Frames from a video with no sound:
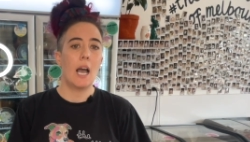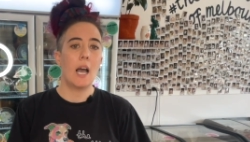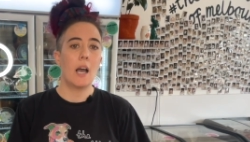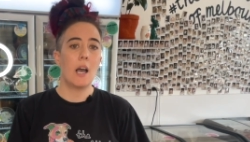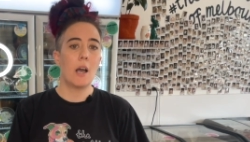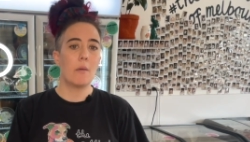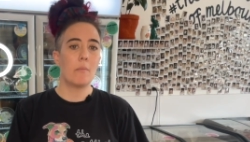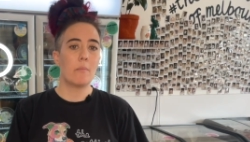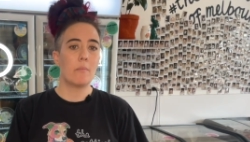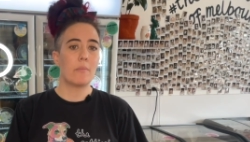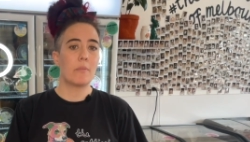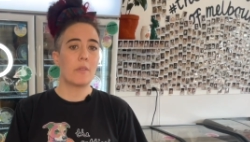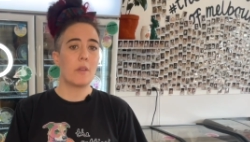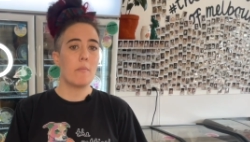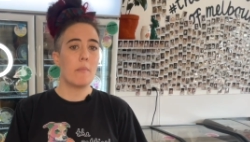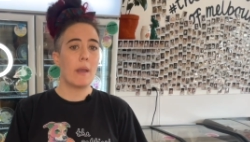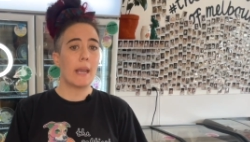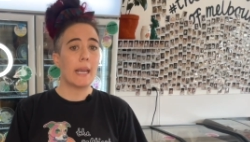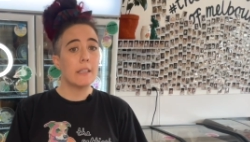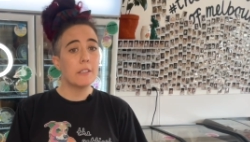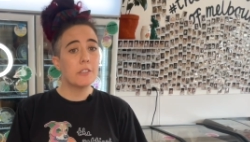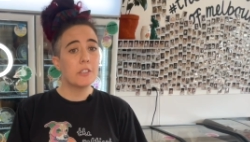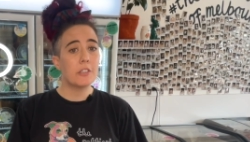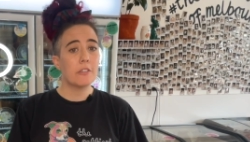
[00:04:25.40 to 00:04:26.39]
Um, the
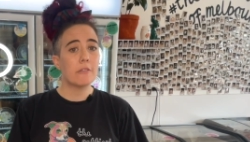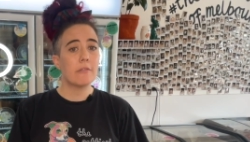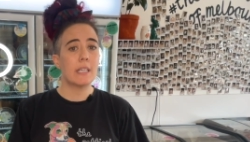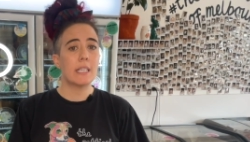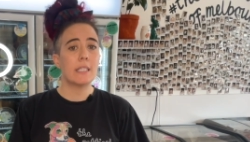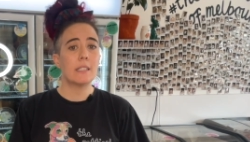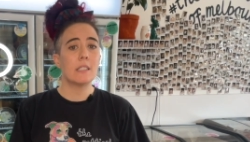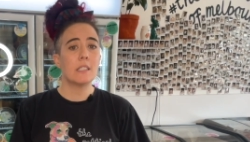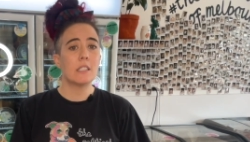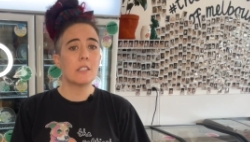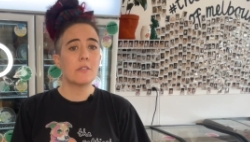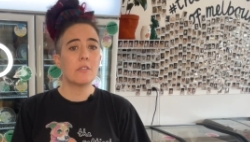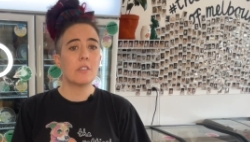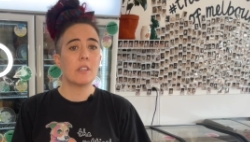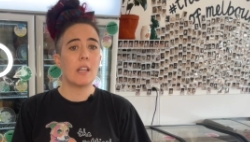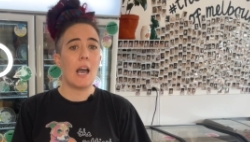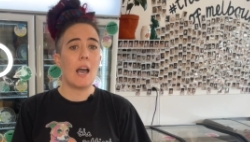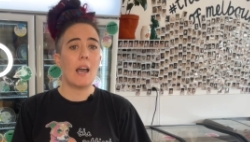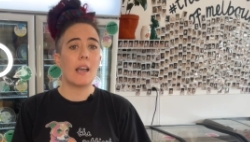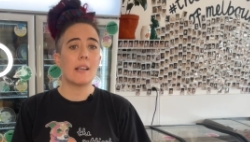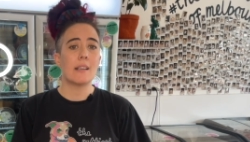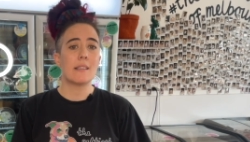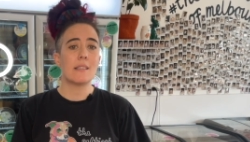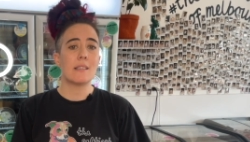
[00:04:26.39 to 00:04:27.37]
main two reasons for
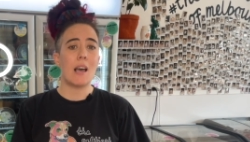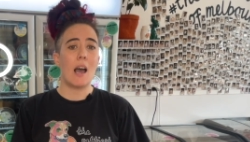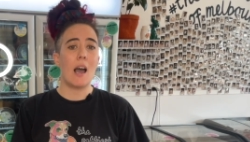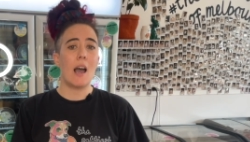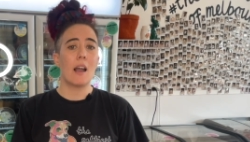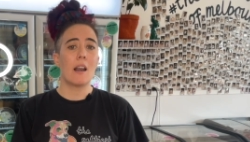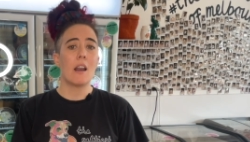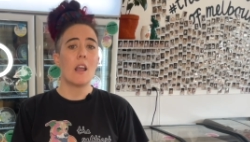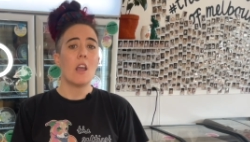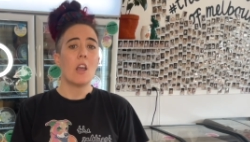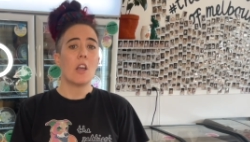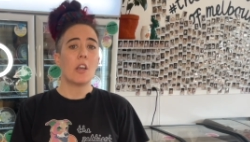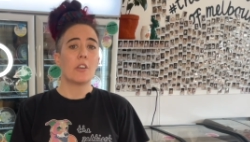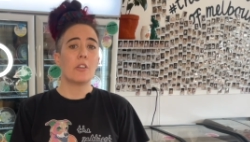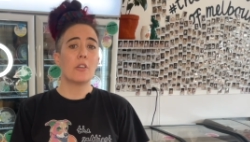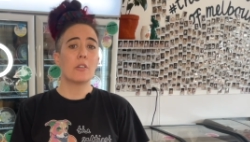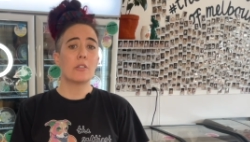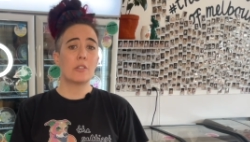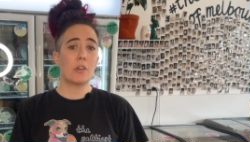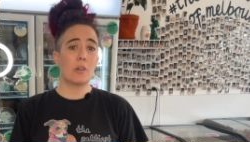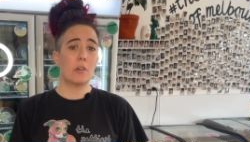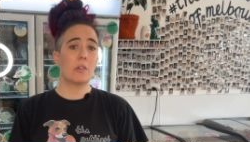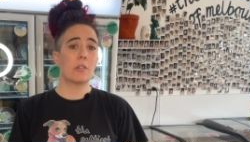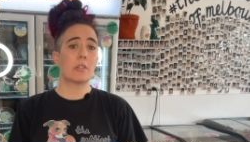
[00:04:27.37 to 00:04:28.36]
that is that
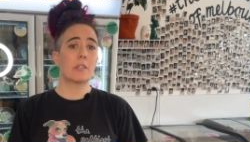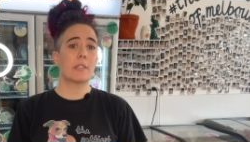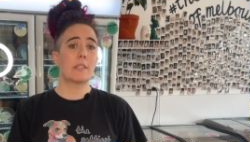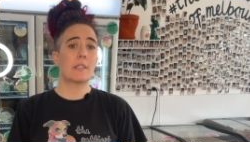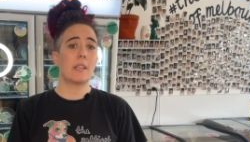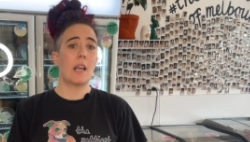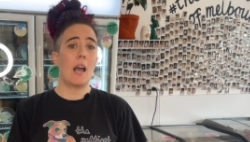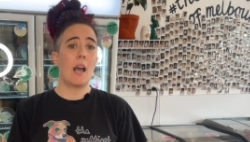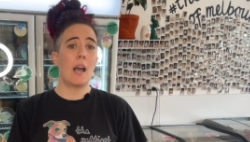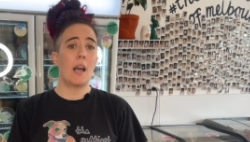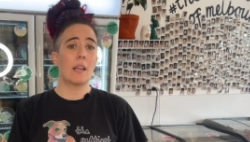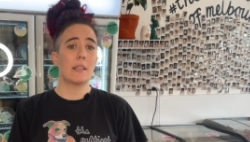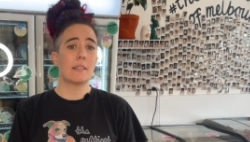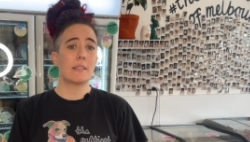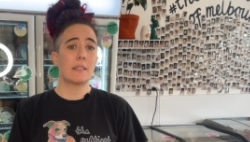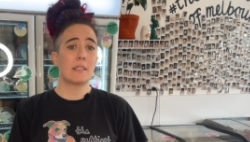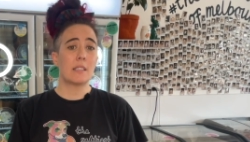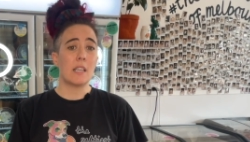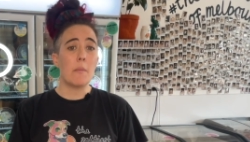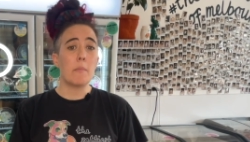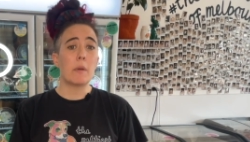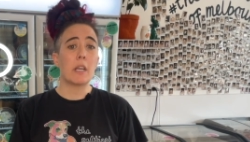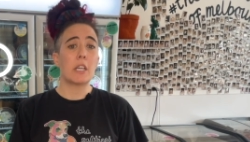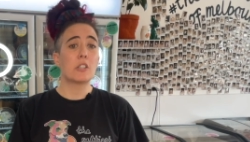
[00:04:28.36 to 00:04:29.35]
your dog's uh,
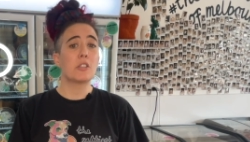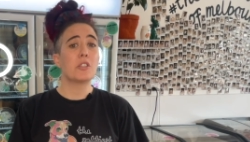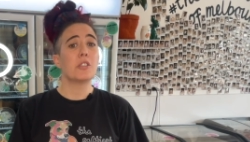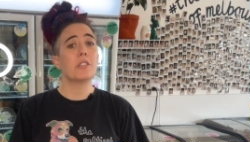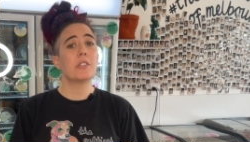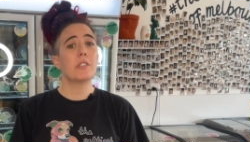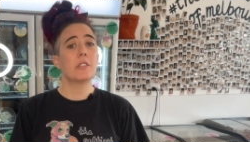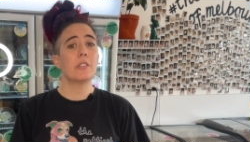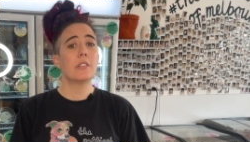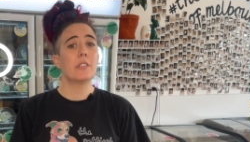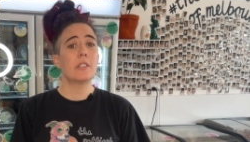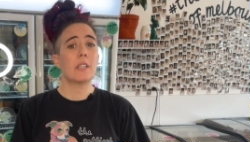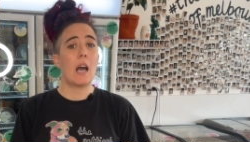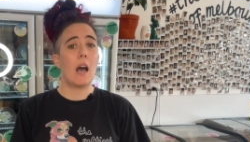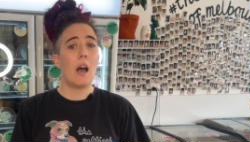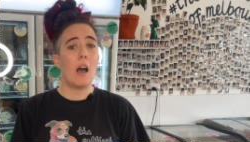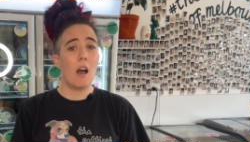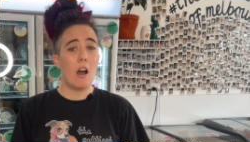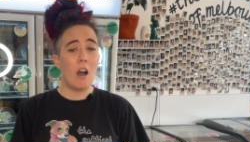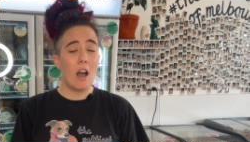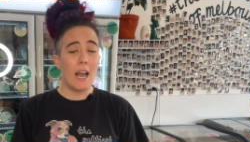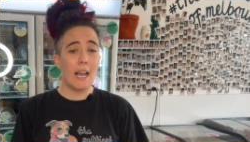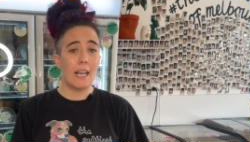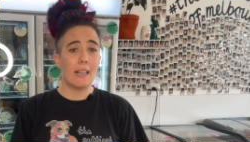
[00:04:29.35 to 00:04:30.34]
stomach juices
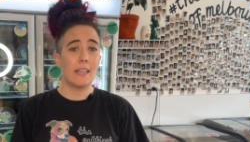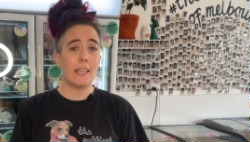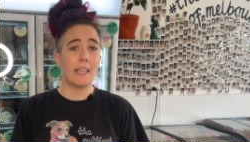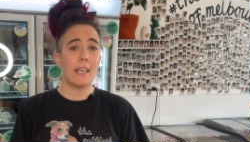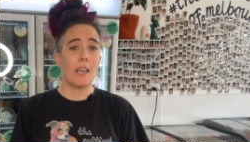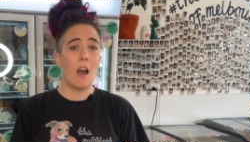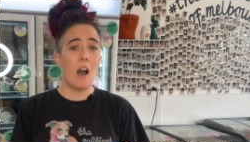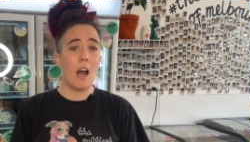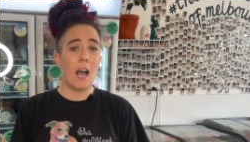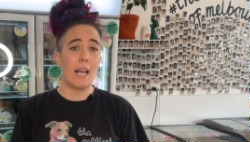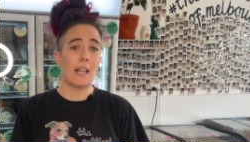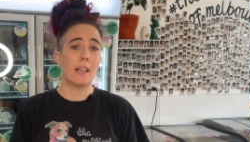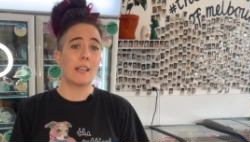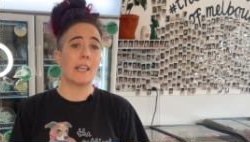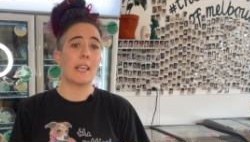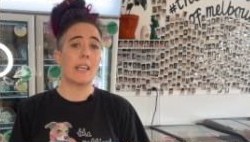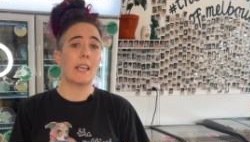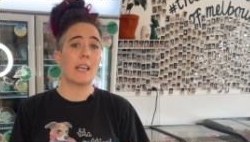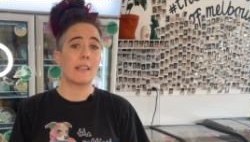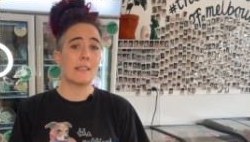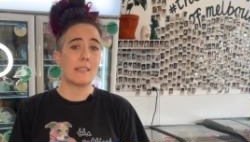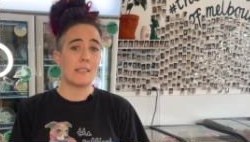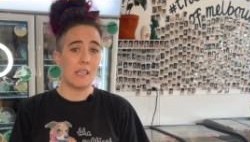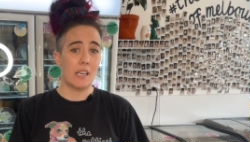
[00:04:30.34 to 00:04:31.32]
are highly,
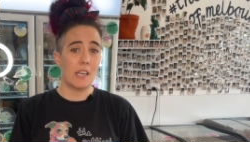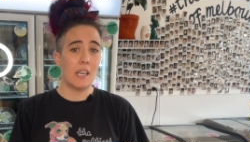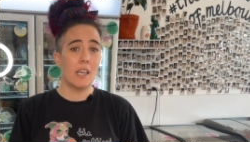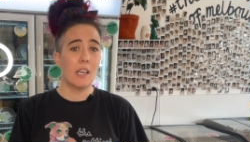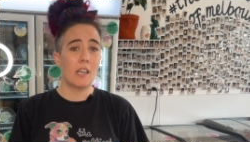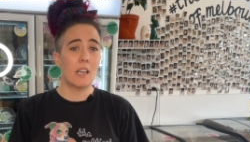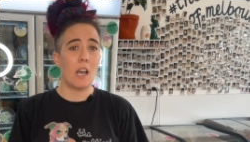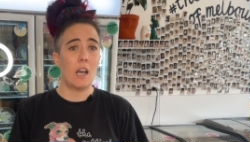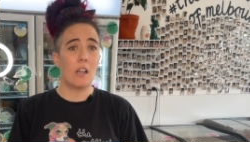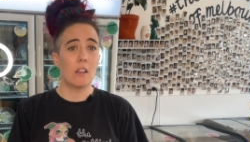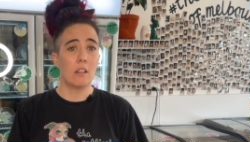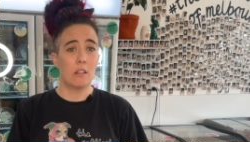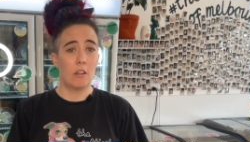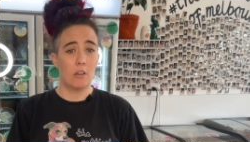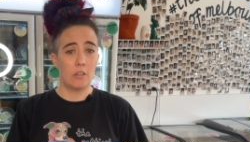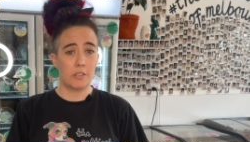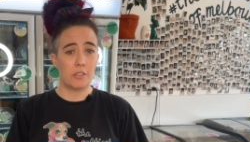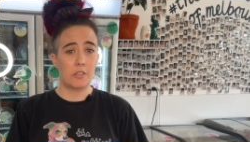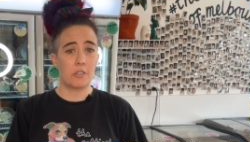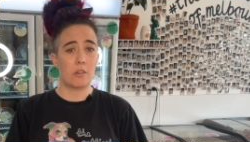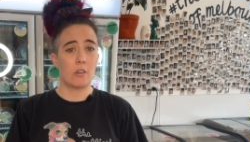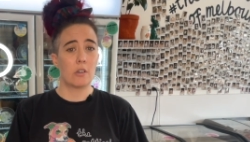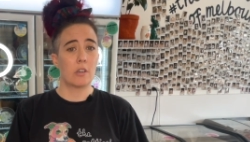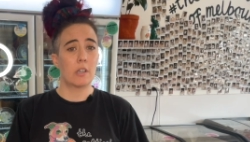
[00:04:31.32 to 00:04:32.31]
highly acidic, a
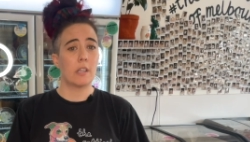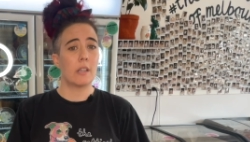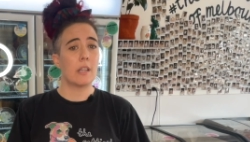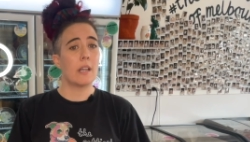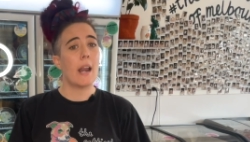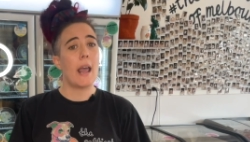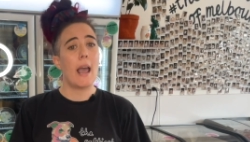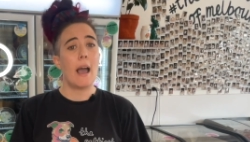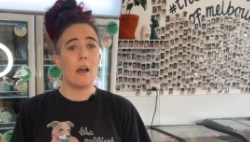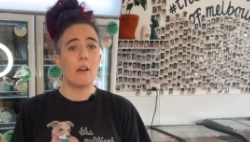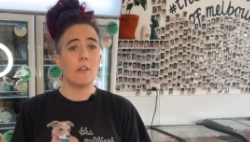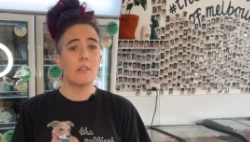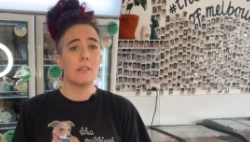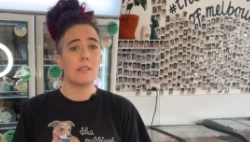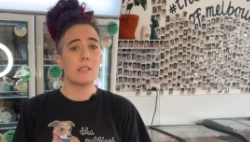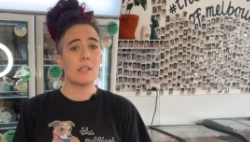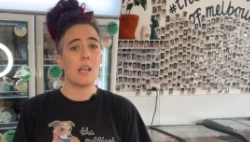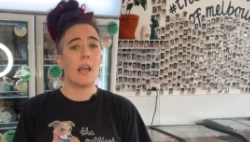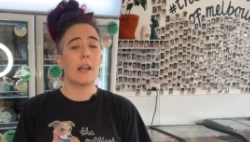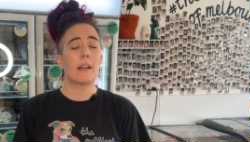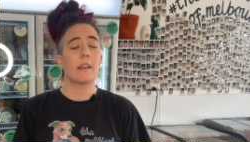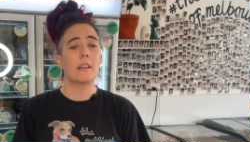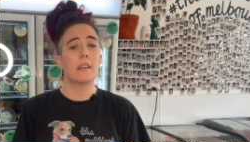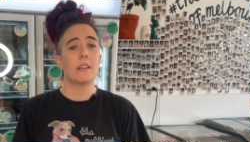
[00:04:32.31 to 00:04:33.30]
lot stronger than ours,
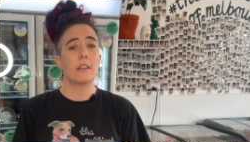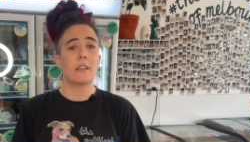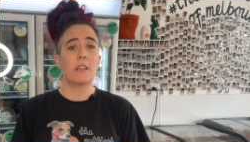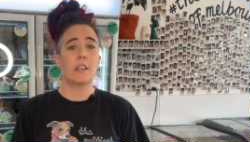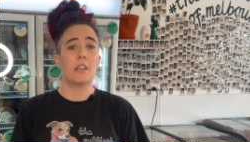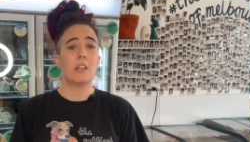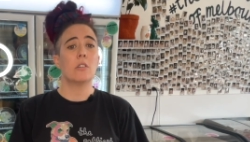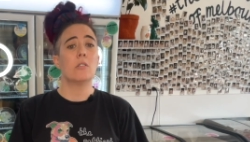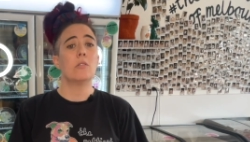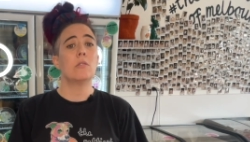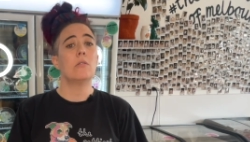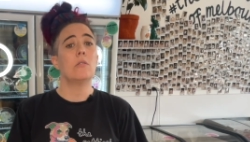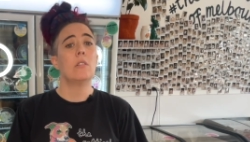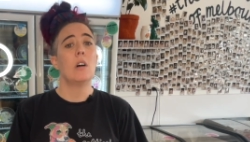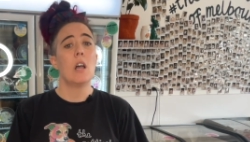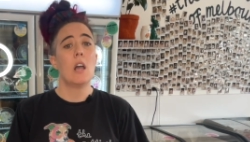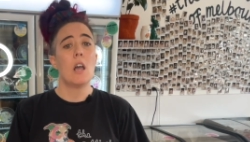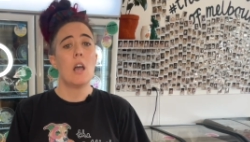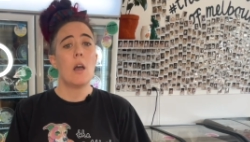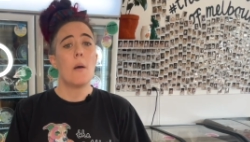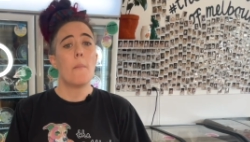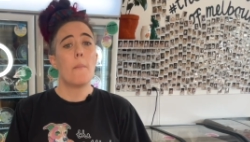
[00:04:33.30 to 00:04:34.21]
and can kill